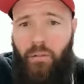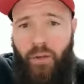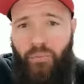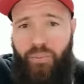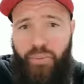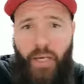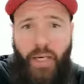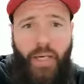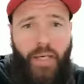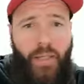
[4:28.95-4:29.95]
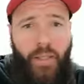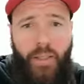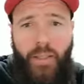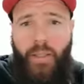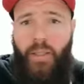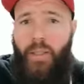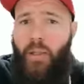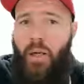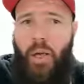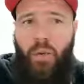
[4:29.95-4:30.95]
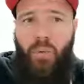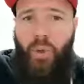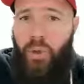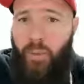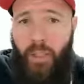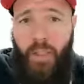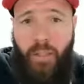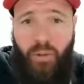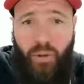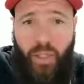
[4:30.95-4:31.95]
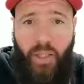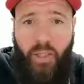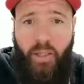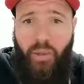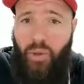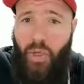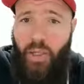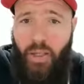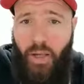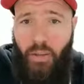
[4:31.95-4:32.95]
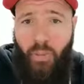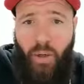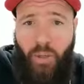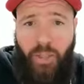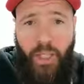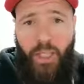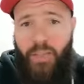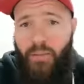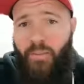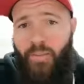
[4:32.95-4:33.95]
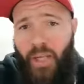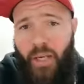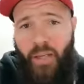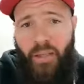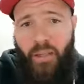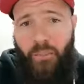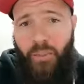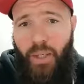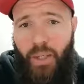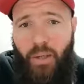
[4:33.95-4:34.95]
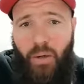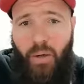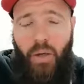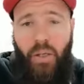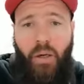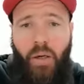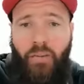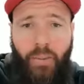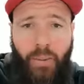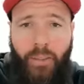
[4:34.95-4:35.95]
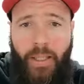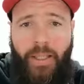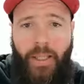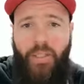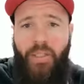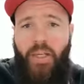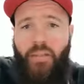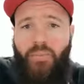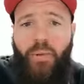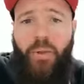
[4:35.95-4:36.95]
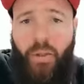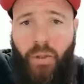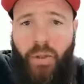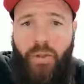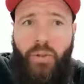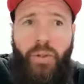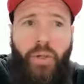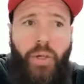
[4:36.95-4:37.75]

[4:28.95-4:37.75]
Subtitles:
I've played Welcome to Country at Australia Day in my hometown. That is a big highlight of me playing Didge. That's pretty huge.